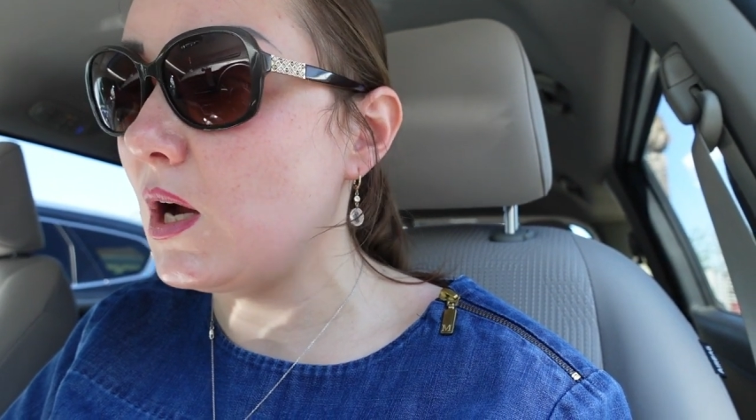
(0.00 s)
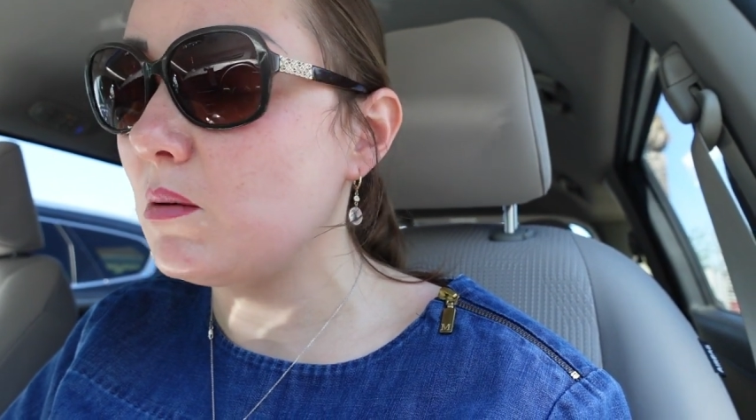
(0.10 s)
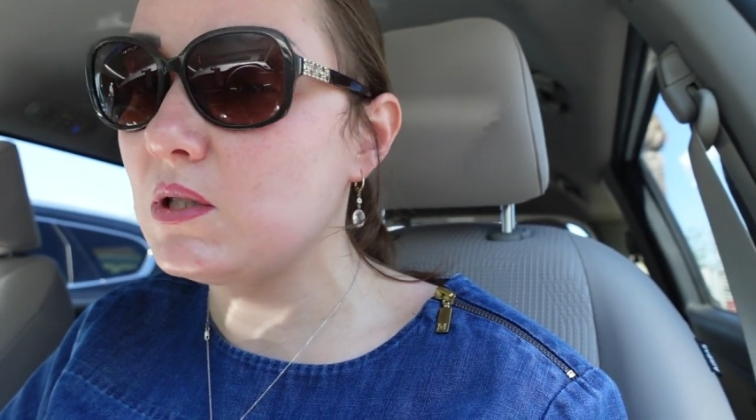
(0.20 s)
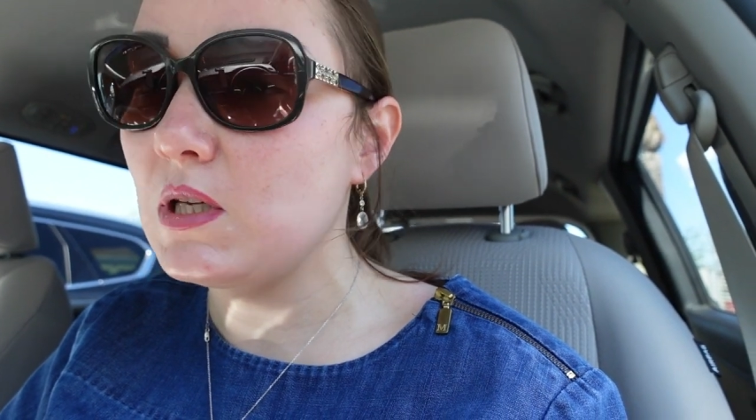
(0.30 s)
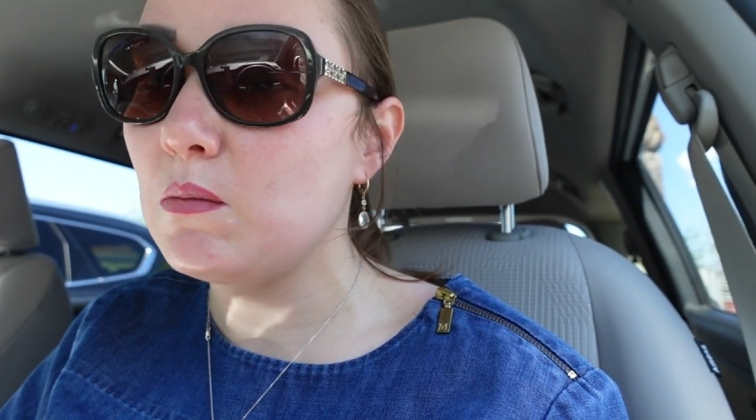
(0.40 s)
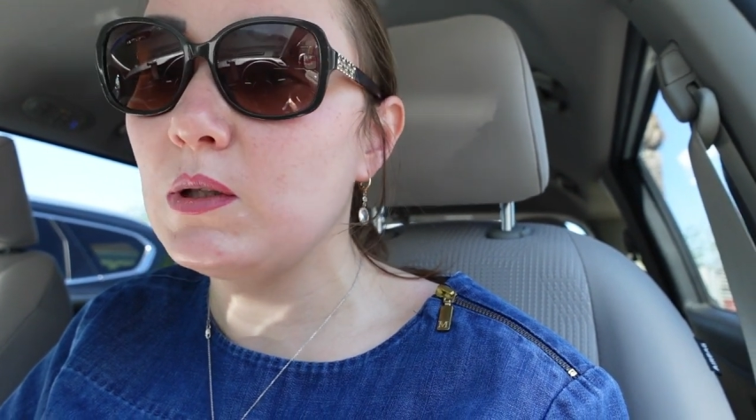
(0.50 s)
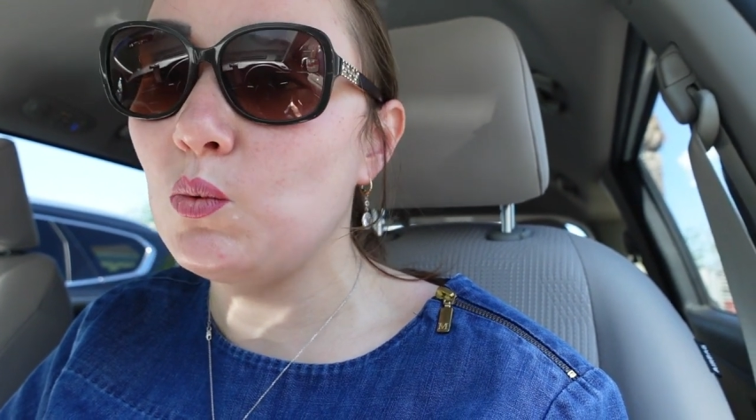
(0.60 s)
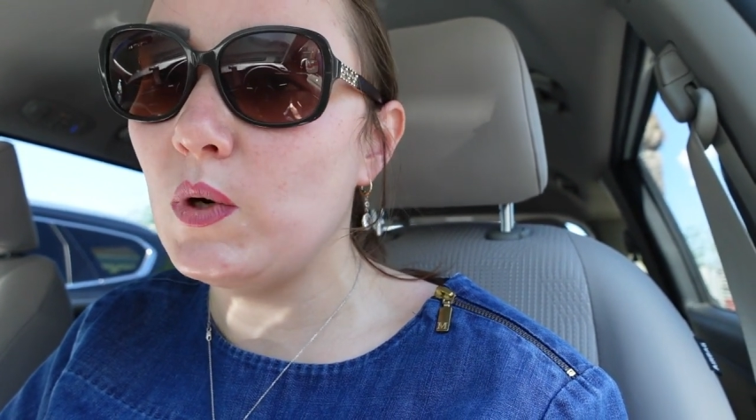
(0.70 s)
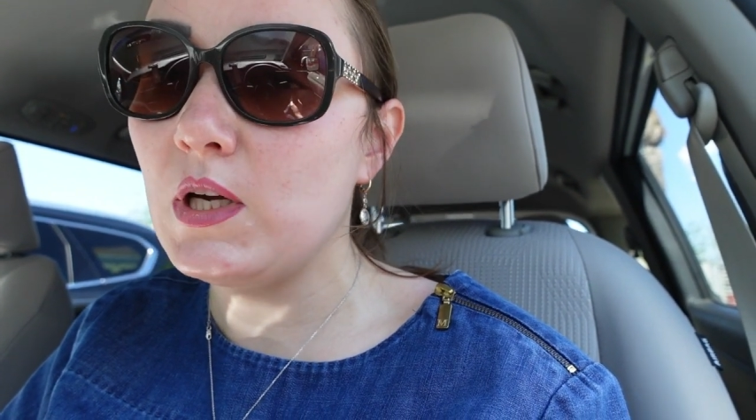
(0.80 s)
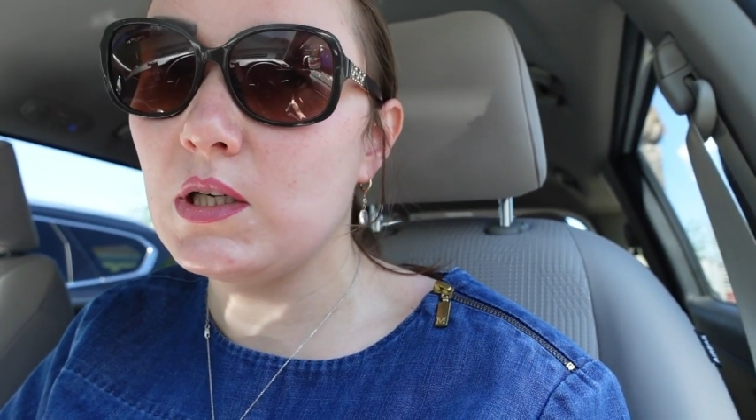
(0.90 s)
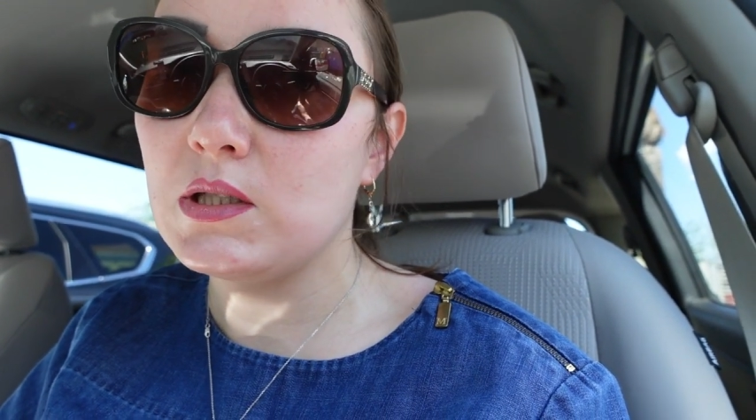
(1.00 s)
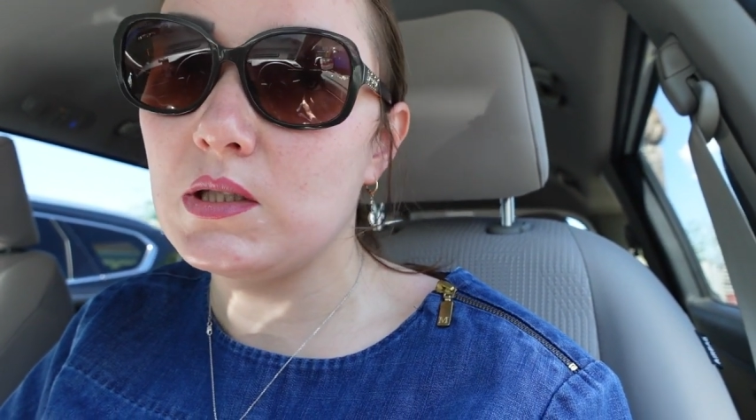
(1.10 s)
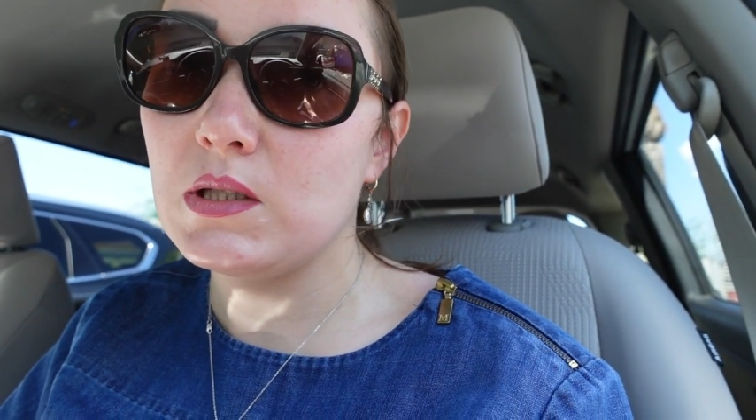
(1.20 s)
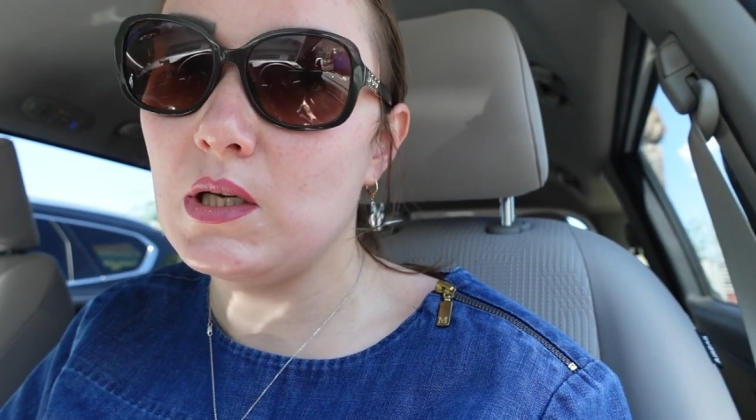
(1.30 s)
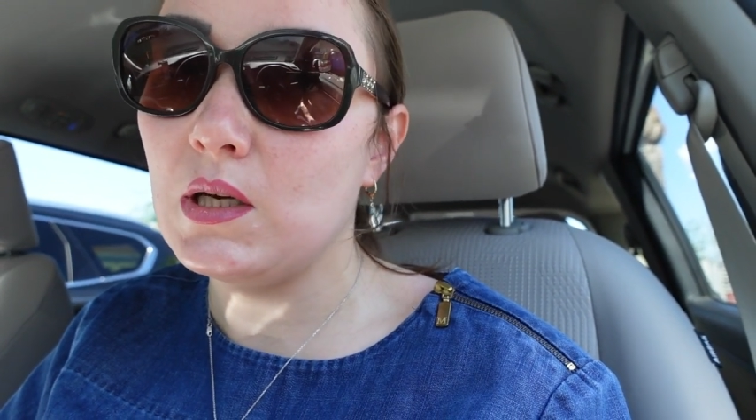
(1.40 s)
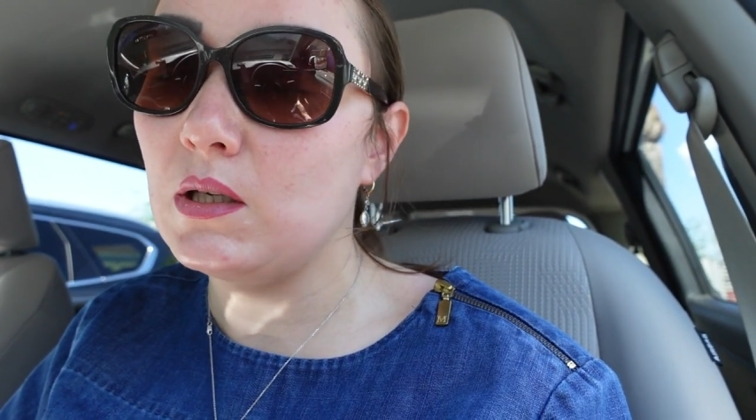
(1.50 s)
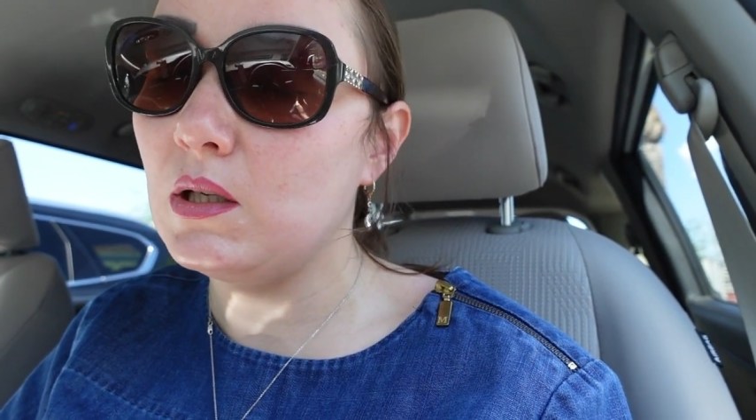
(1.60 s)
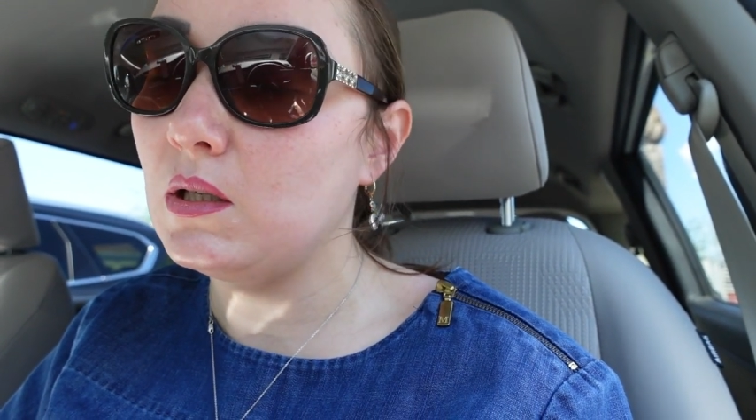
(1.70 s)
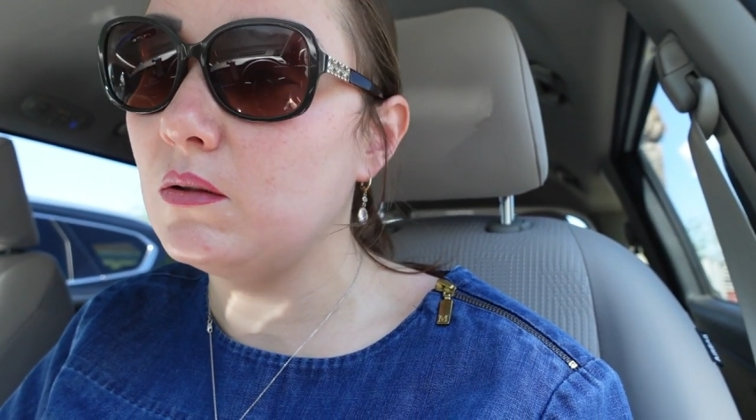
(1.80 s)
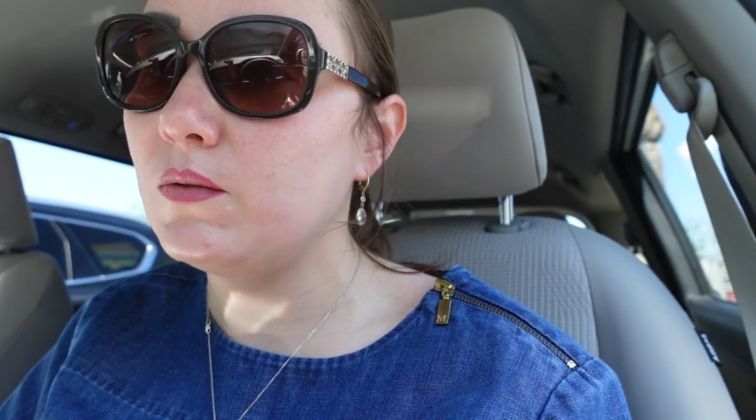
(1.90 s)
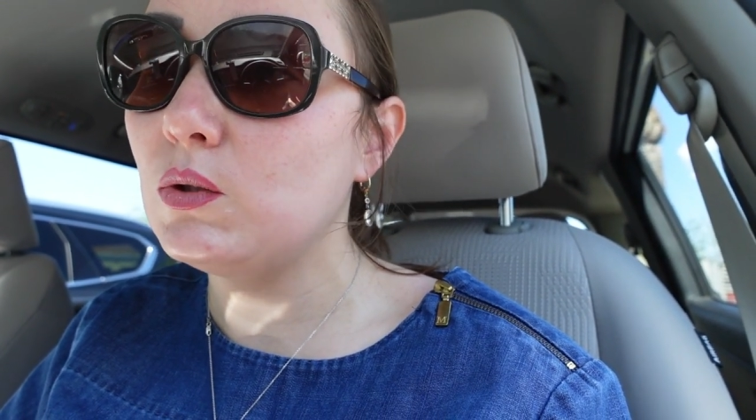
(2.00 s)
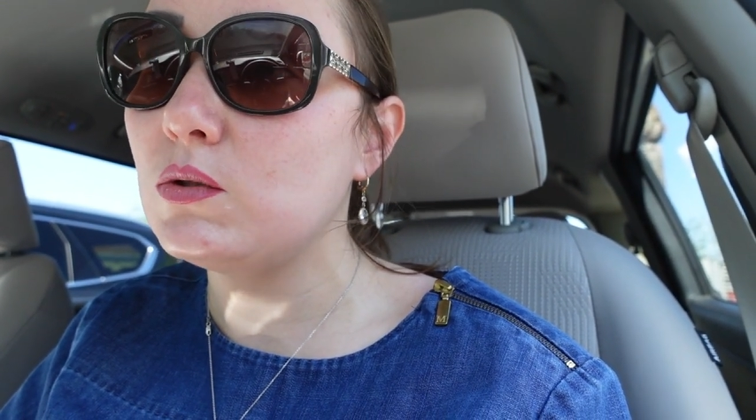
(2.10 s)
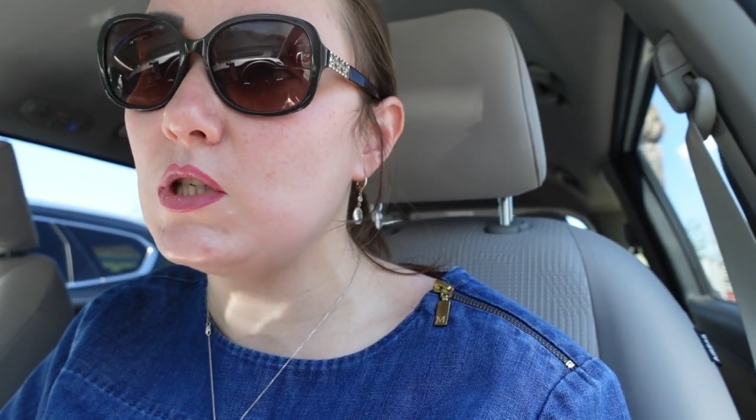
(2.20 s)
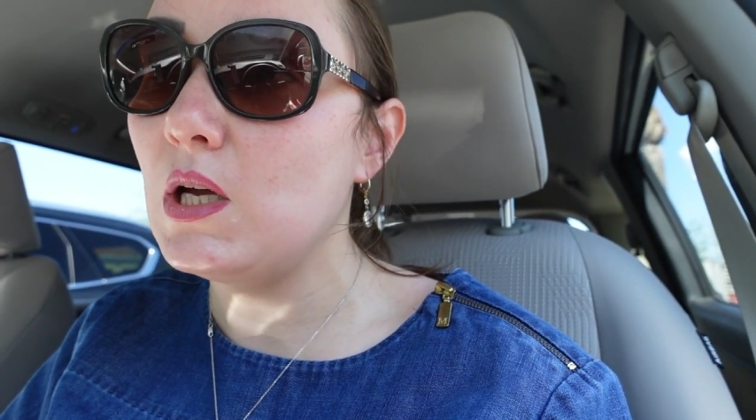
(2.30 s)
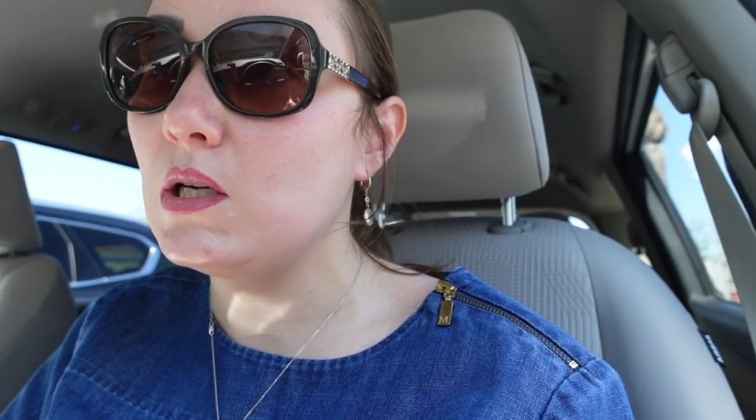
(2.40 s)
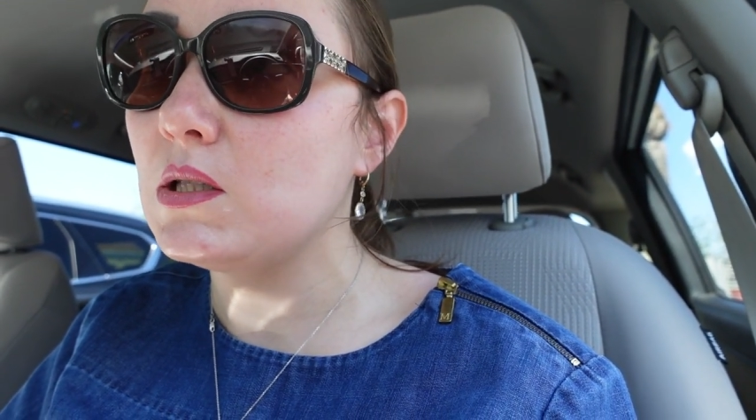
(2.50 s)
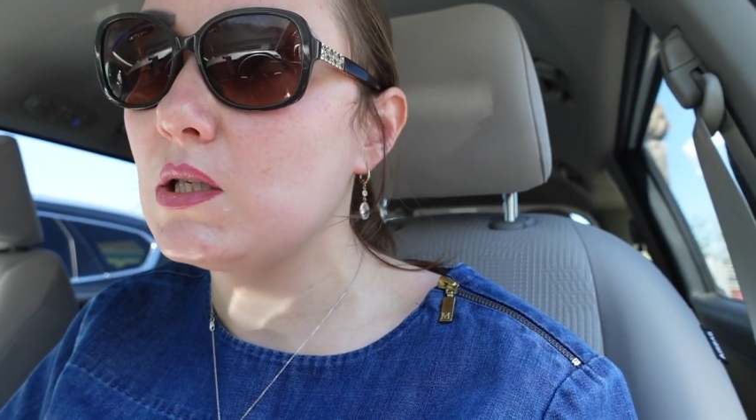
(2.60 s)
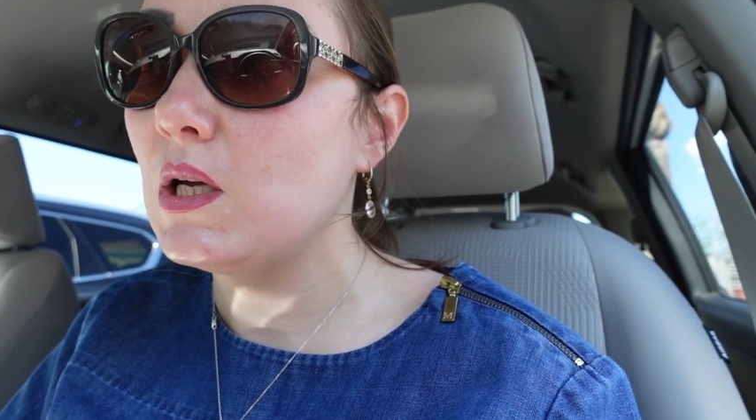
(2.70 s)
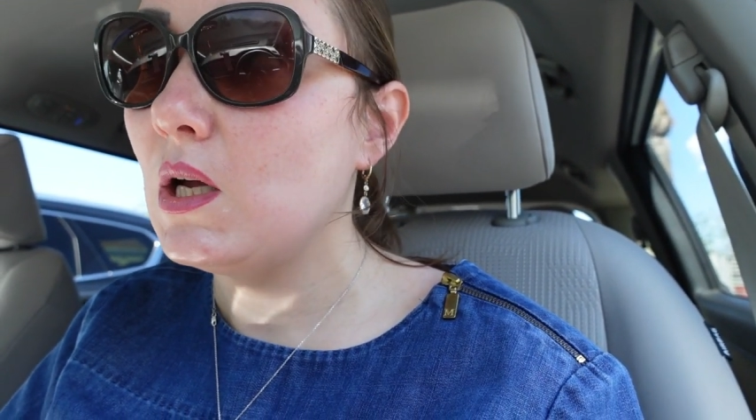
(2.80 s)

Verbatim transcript: I'm seven weeks and in a few days